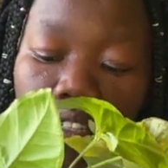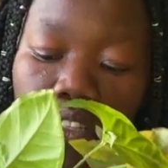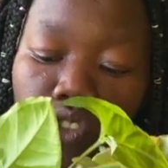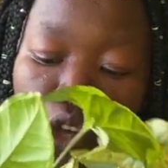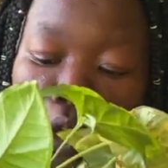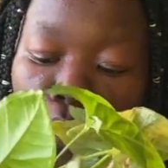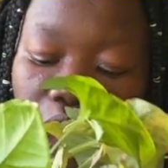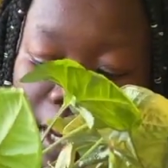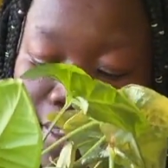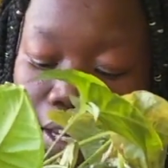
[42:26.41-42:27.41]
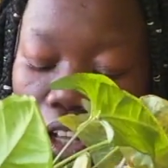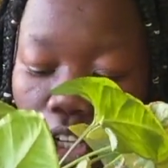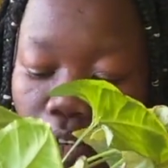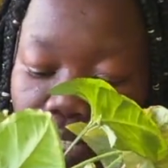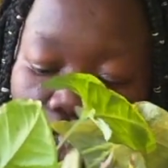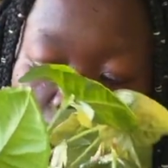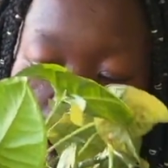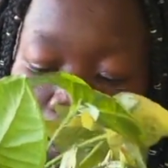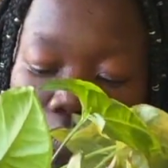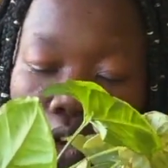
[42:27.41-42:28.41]
so which I think I'll only
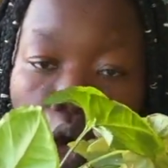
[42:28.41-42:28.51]
solve